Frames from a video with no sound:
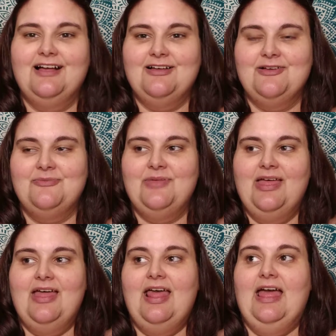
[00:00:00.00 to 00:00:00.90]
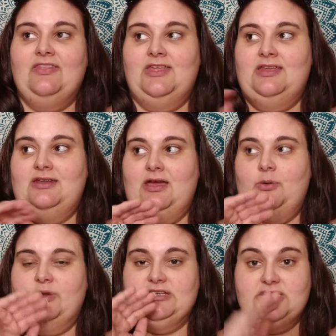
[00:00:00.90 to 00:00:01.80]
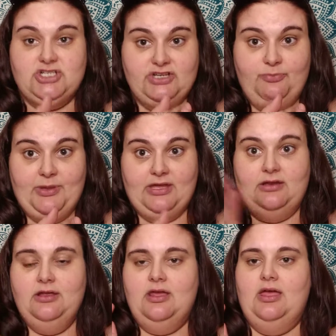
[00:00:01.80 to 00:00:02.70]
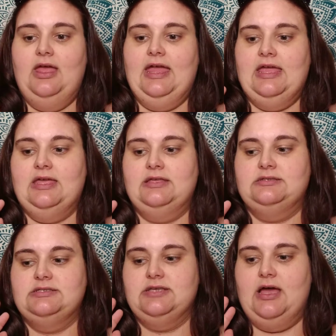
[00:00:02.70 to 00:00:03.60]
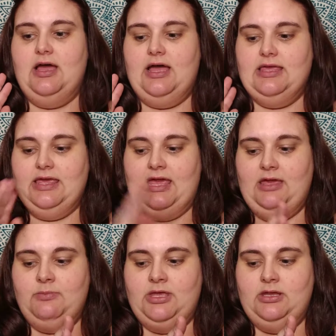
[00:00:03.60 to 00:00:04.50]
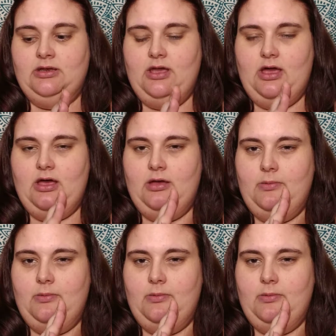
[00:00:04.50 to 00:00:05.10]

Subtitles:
And then we did a shift bid and I came in